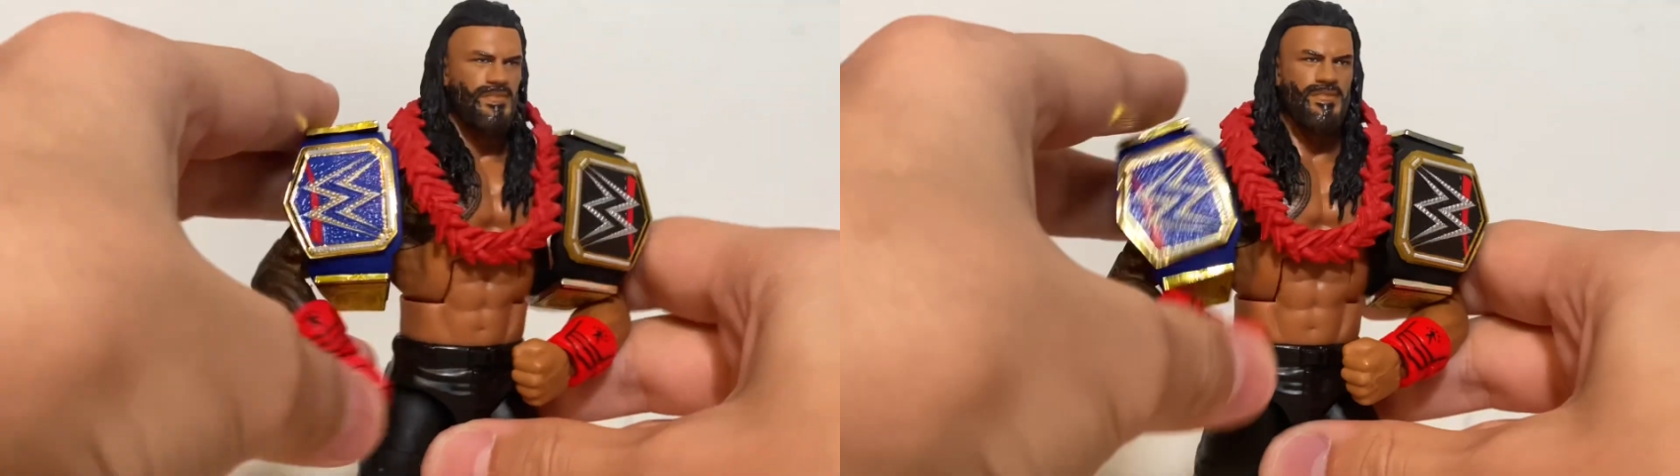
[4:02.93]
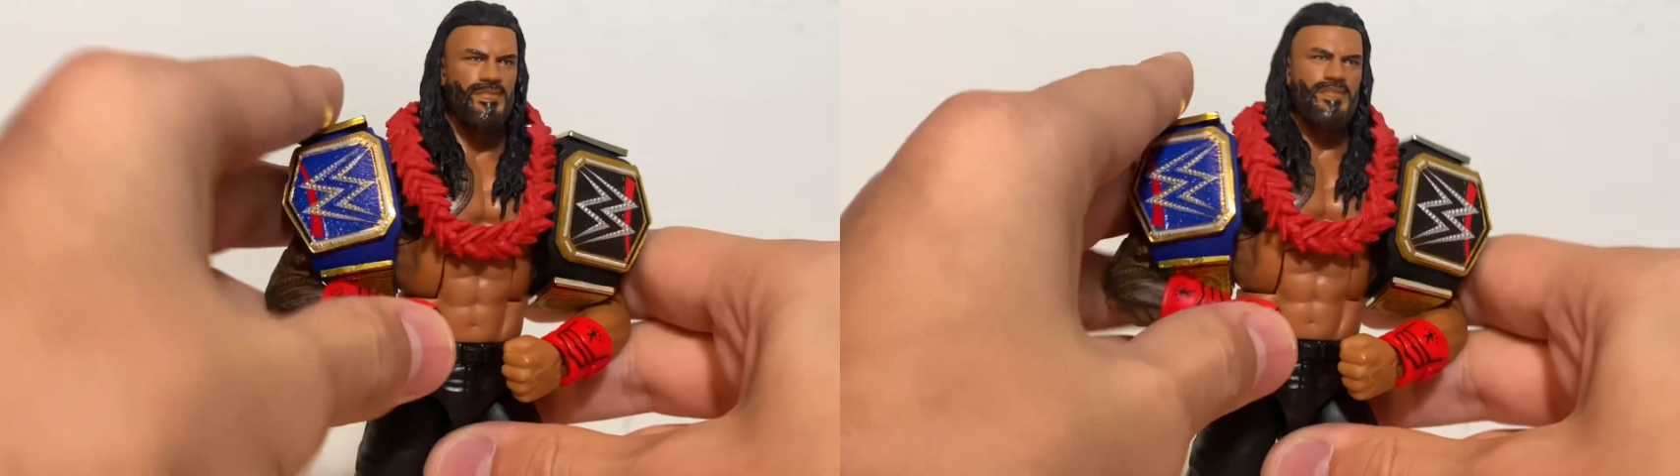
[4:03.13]

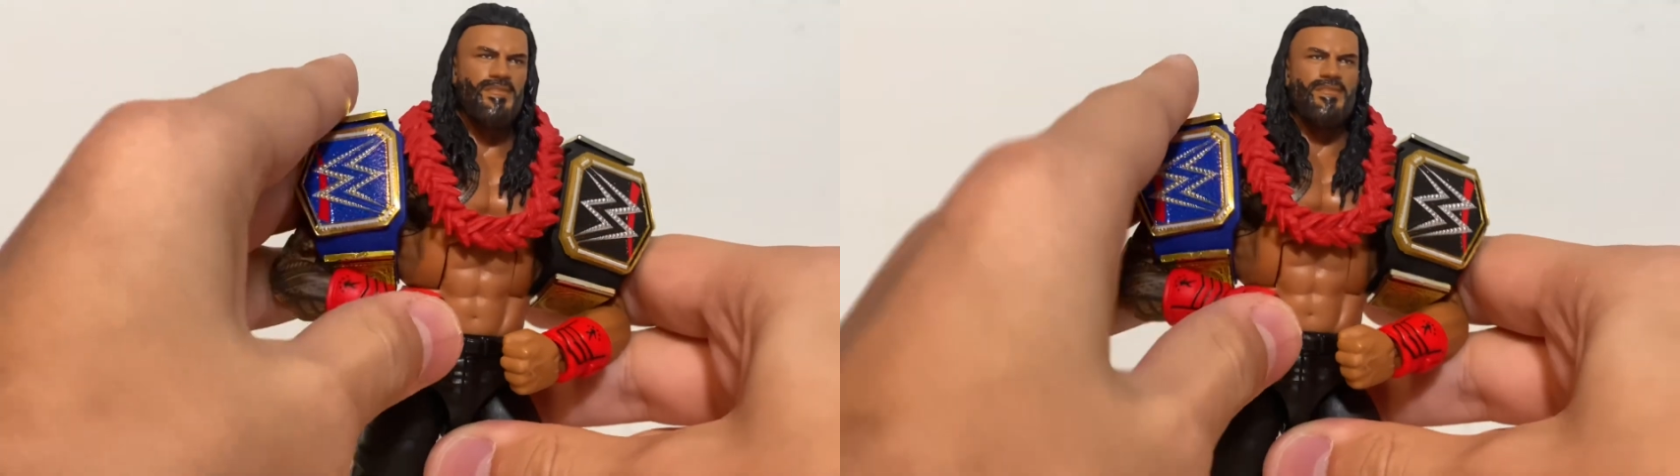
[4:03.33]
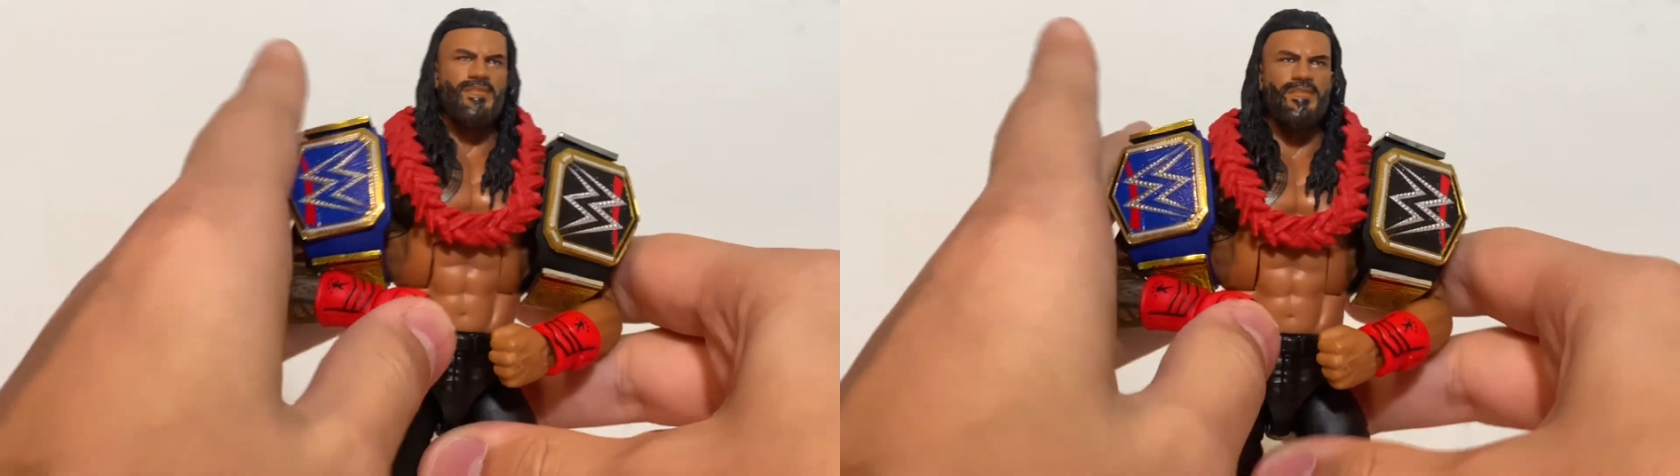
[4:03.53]
if you want
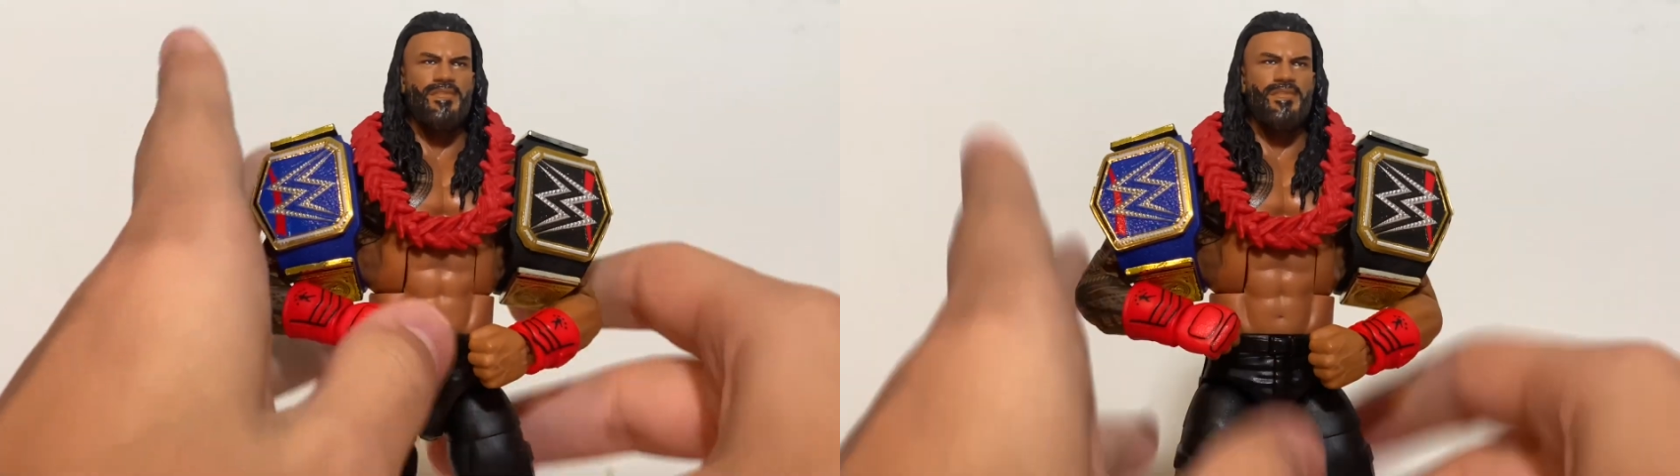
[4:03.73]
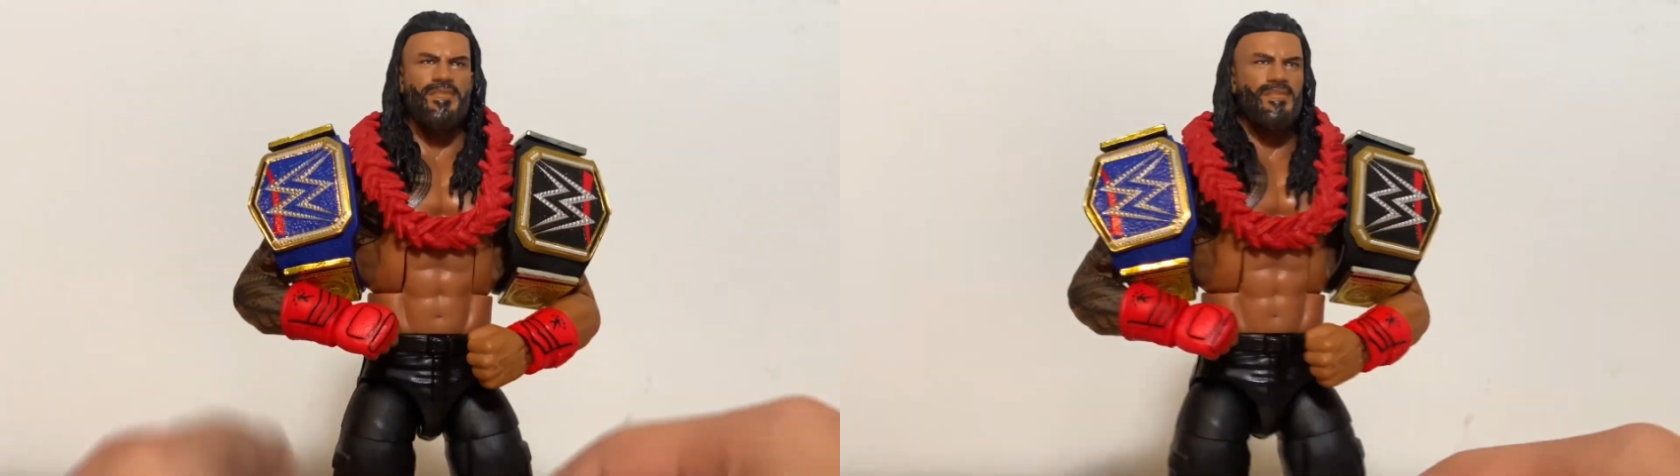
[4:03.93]
to go with
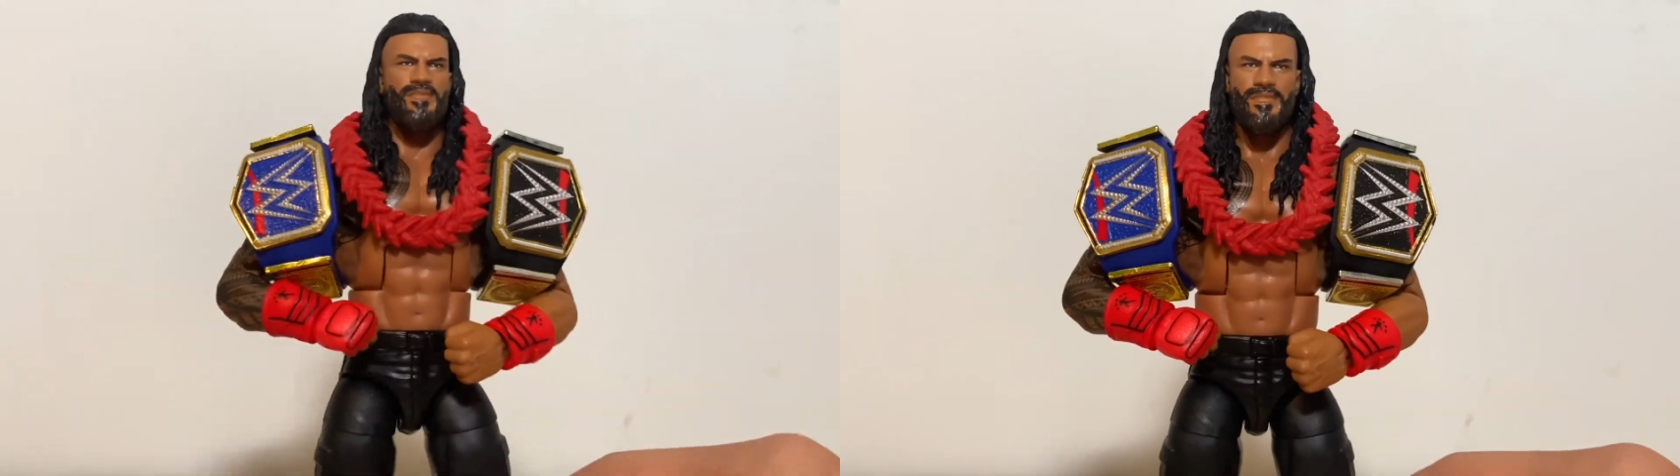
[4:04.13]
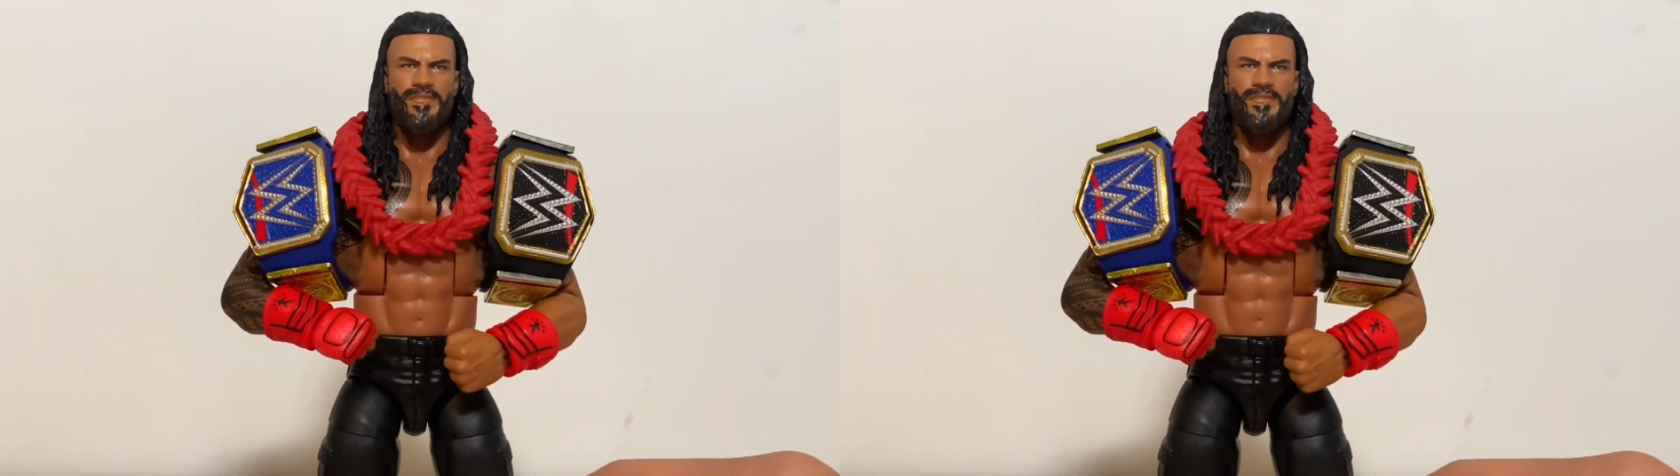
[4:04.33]
that time